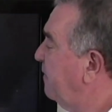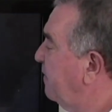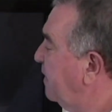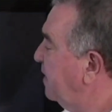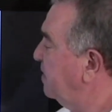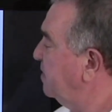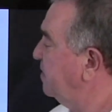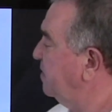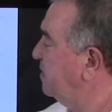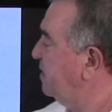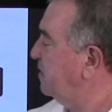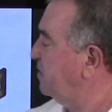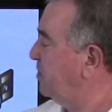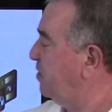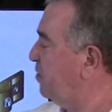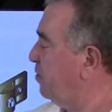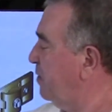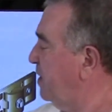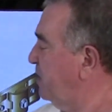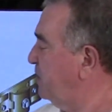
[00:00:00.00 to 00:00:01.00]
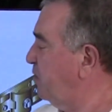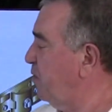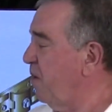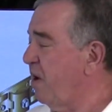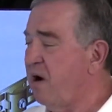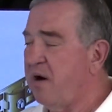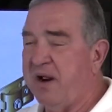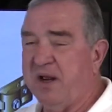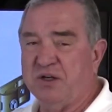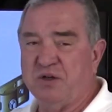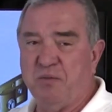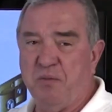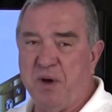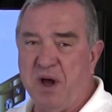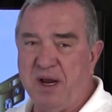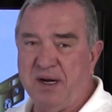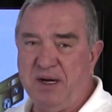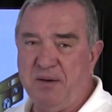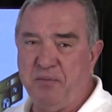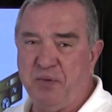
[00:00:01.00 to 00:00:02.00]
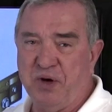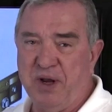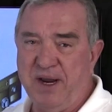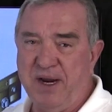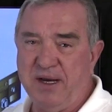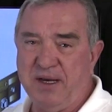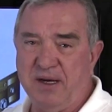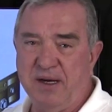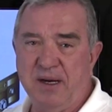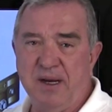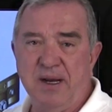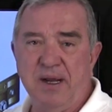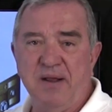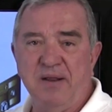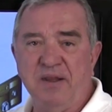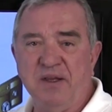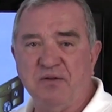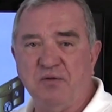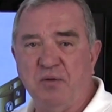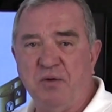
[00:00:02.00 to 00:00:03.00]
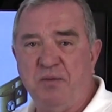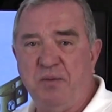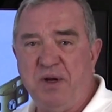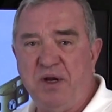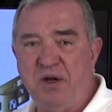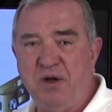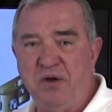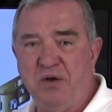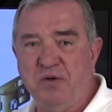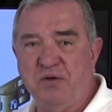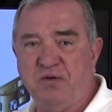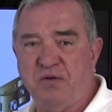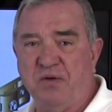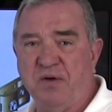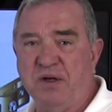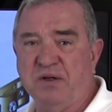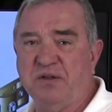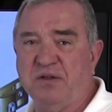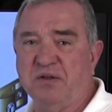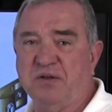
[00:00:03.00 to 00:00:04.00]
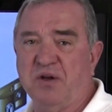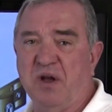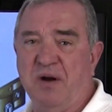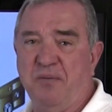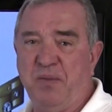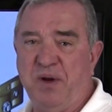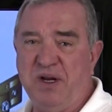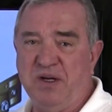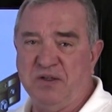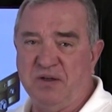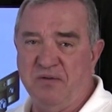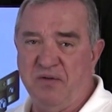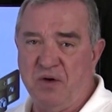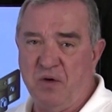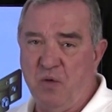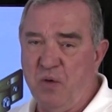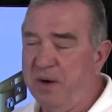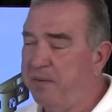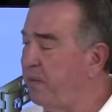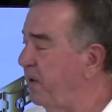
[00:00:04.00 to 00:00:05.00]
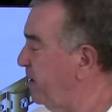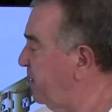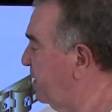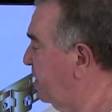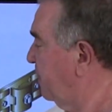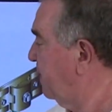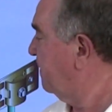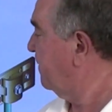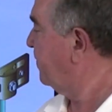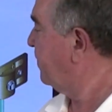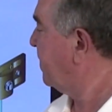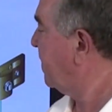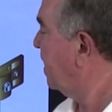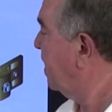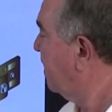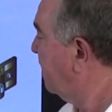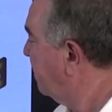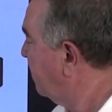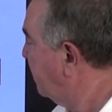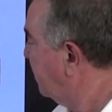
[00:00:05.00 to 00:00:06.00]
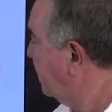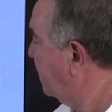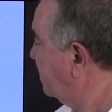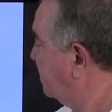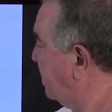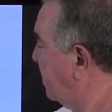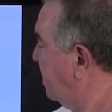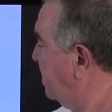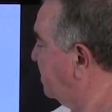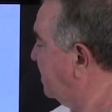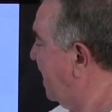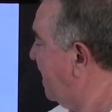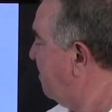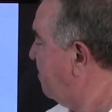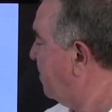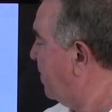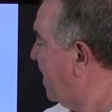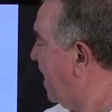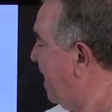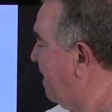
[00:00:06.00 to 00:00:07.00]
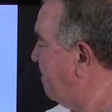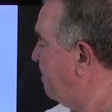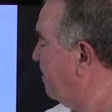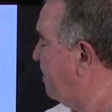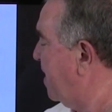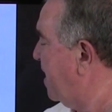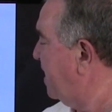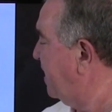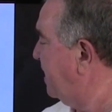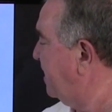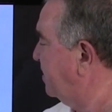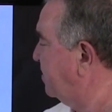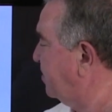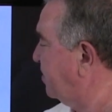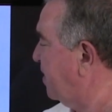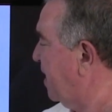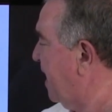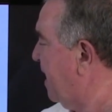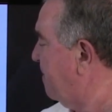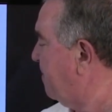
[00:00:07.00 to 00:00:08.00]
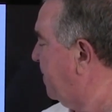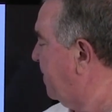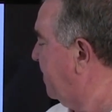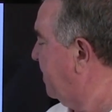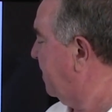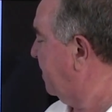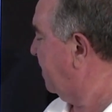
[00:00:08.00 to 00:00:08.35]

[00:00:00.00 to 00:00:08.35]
This is this 3 square inch bonding plate. This would be used, for instance, on a piece of equipment. This is a pipe bonding strap.